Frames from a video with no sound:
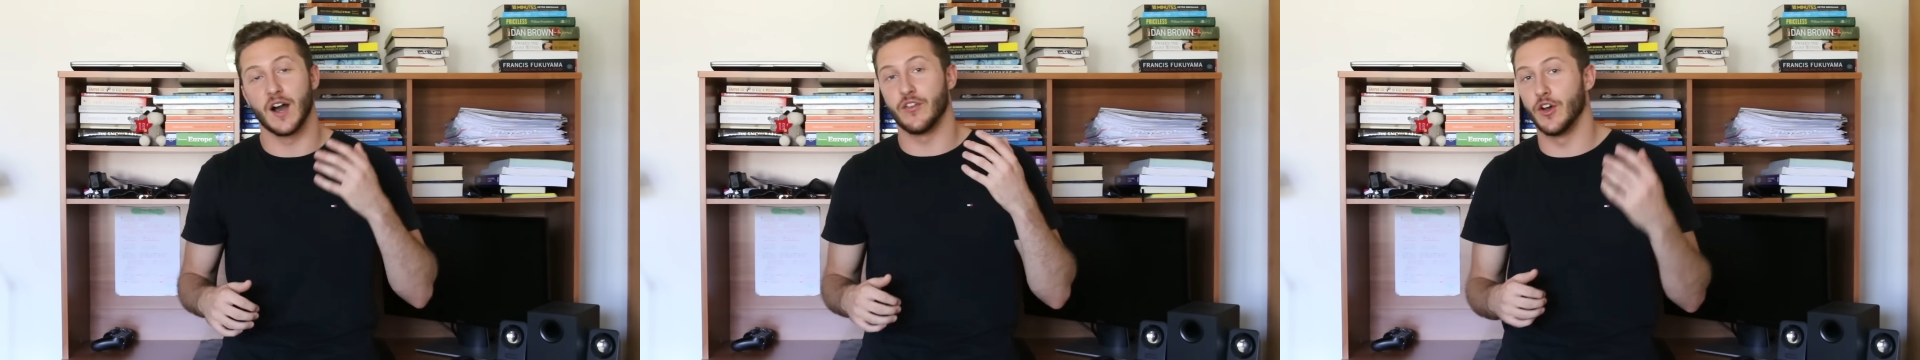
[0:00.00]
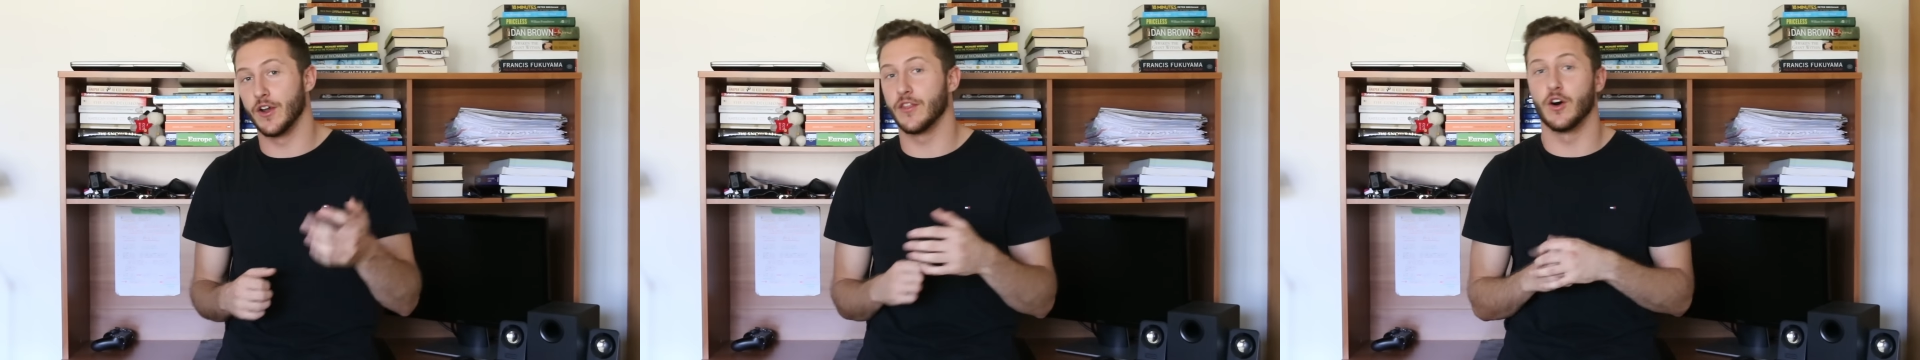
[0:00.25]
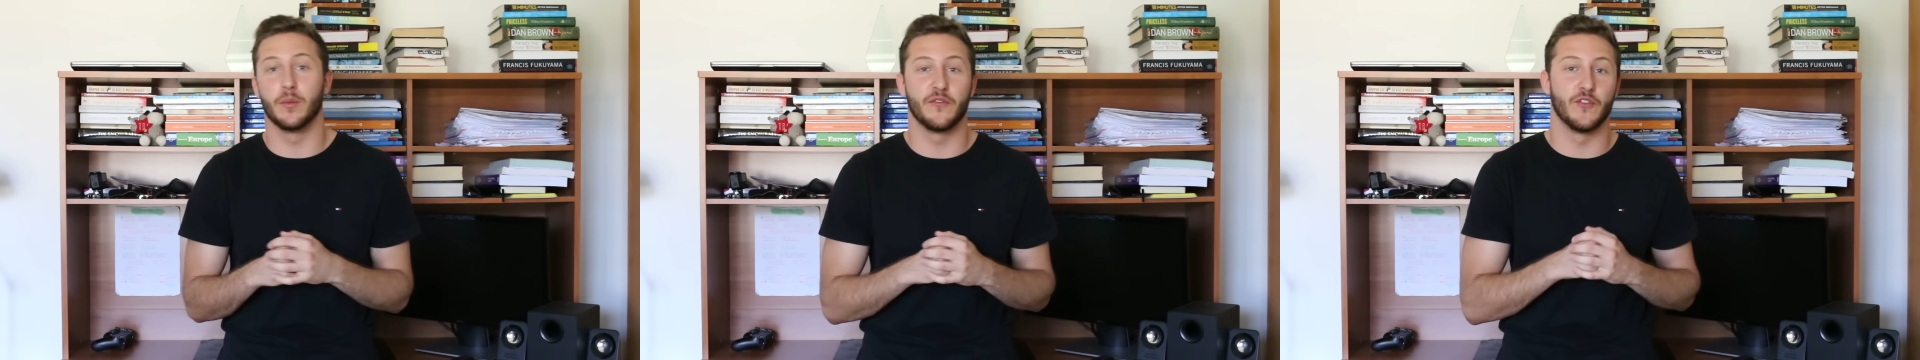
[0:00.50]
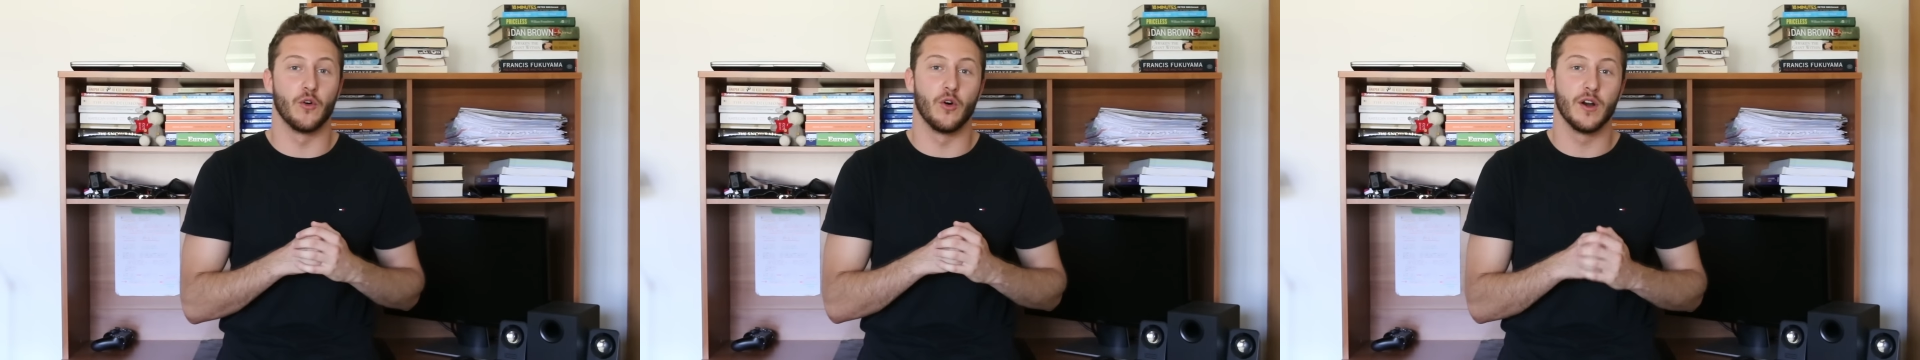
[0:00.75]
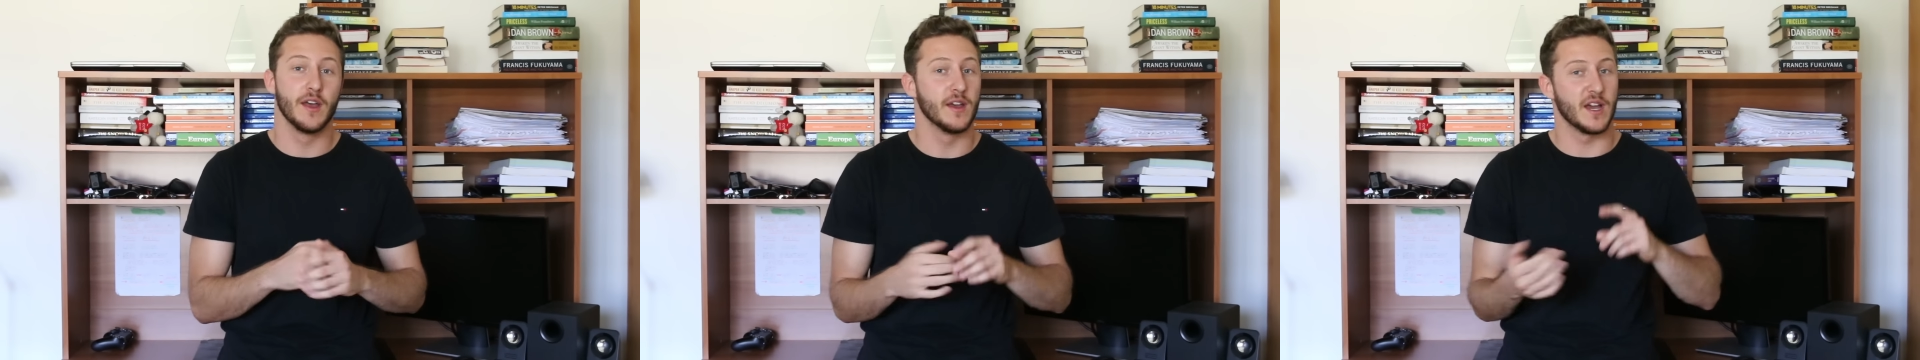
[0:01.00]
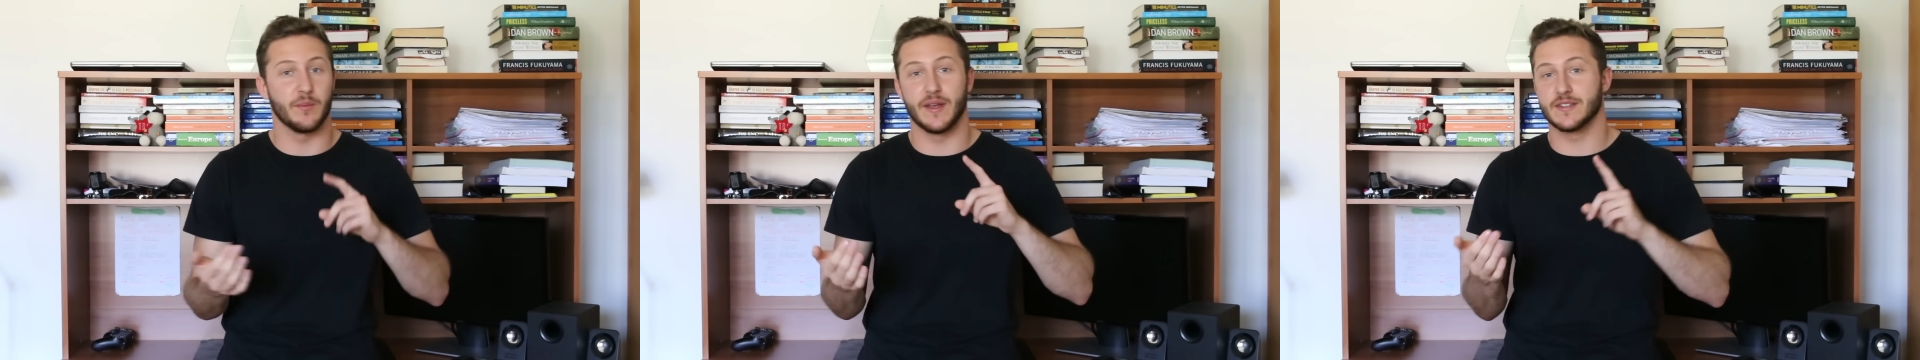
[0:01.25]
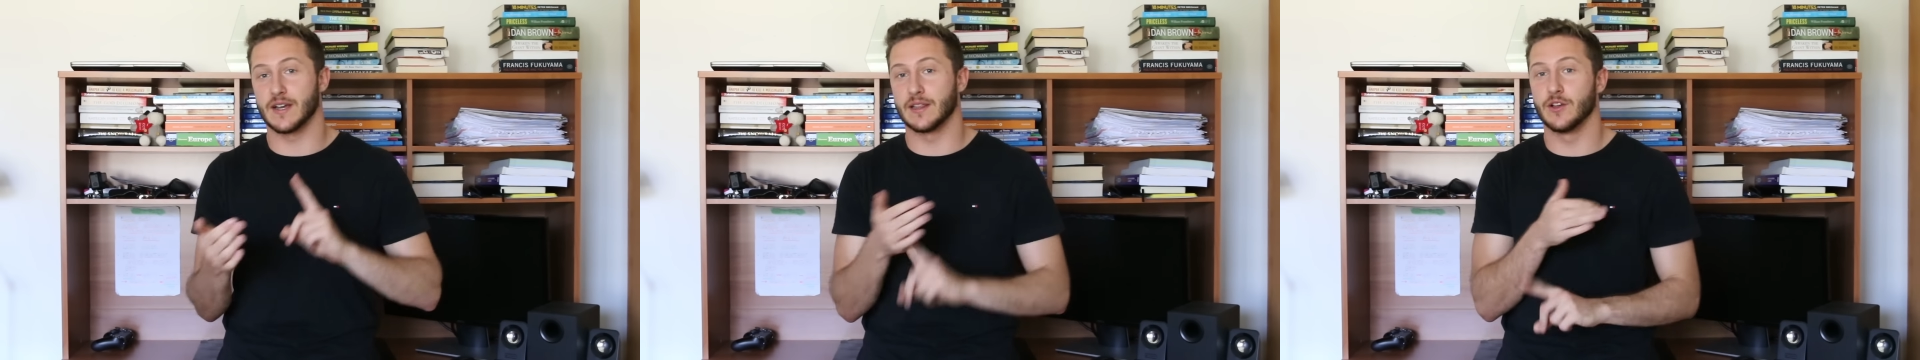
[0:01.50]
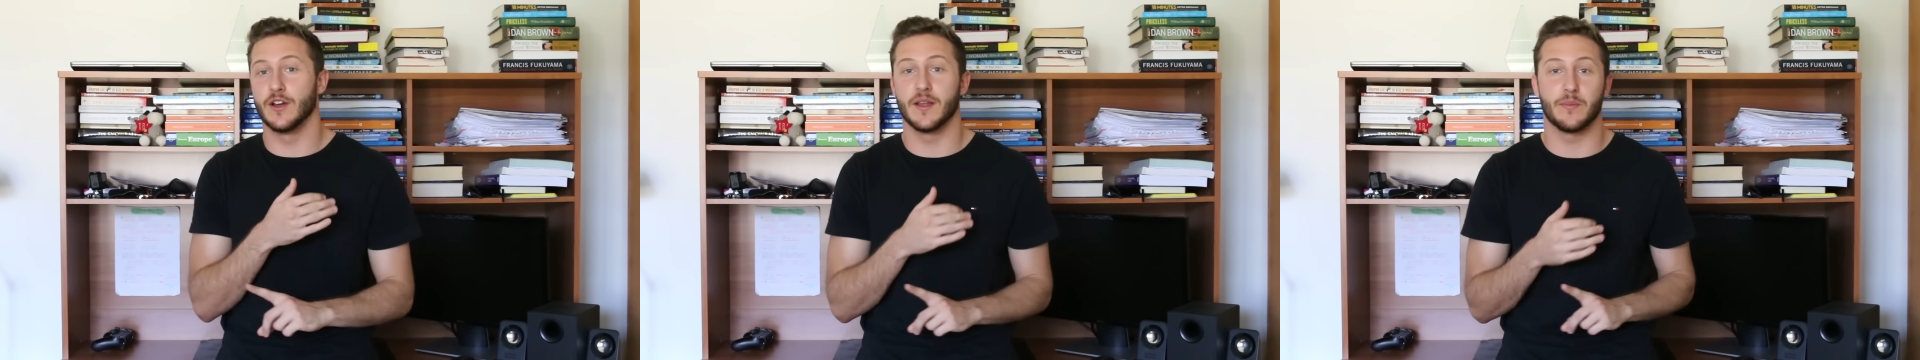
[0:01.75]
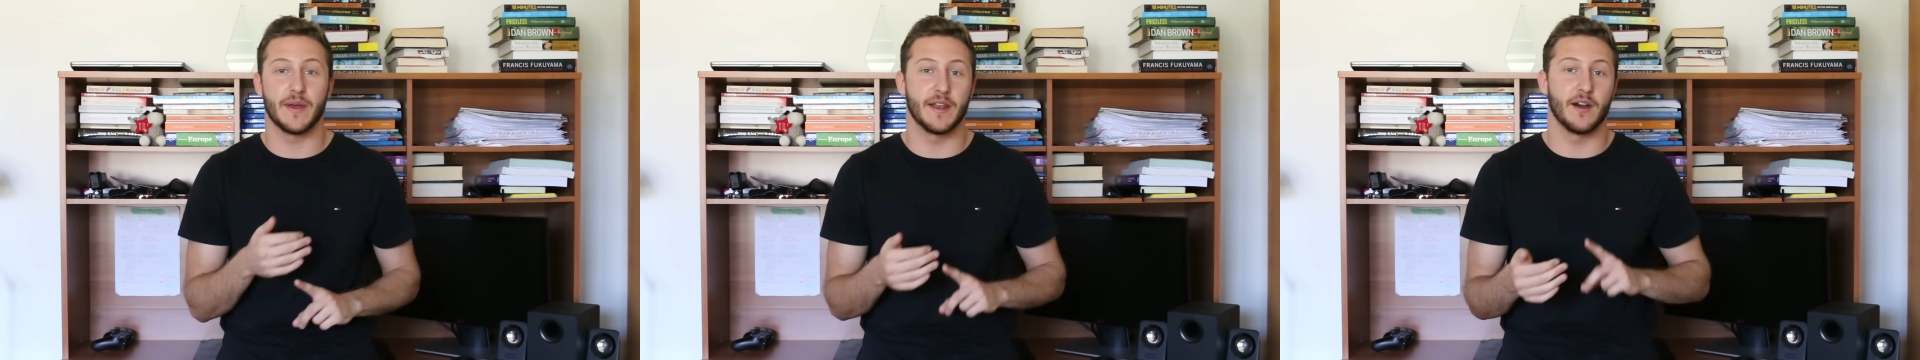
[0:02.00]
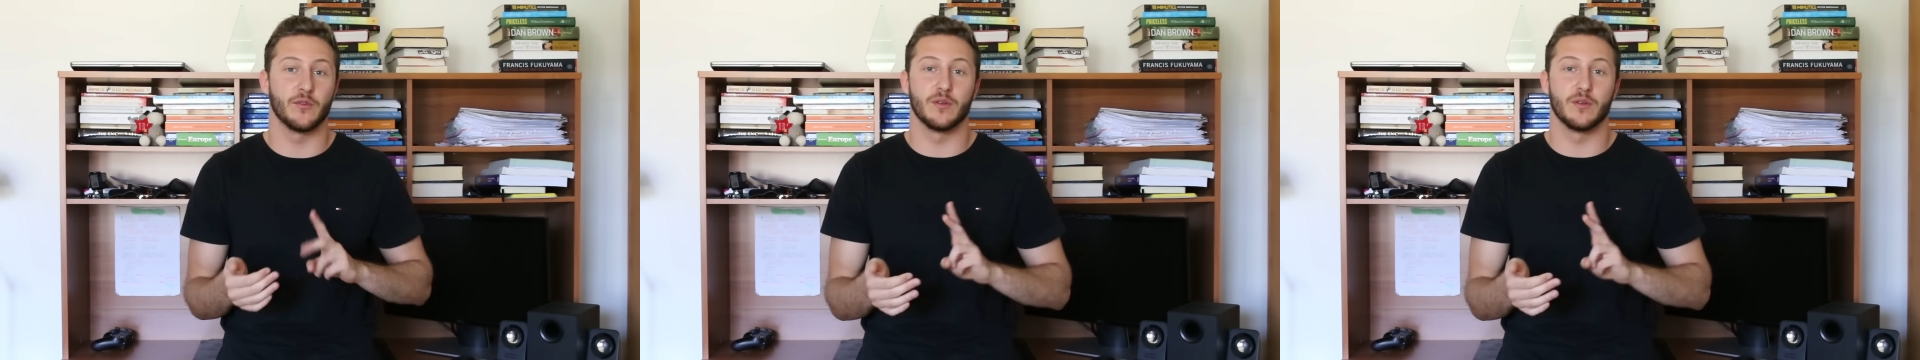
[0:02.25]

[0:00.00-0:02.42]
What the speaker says: I've heard it all before. It means I learn it better,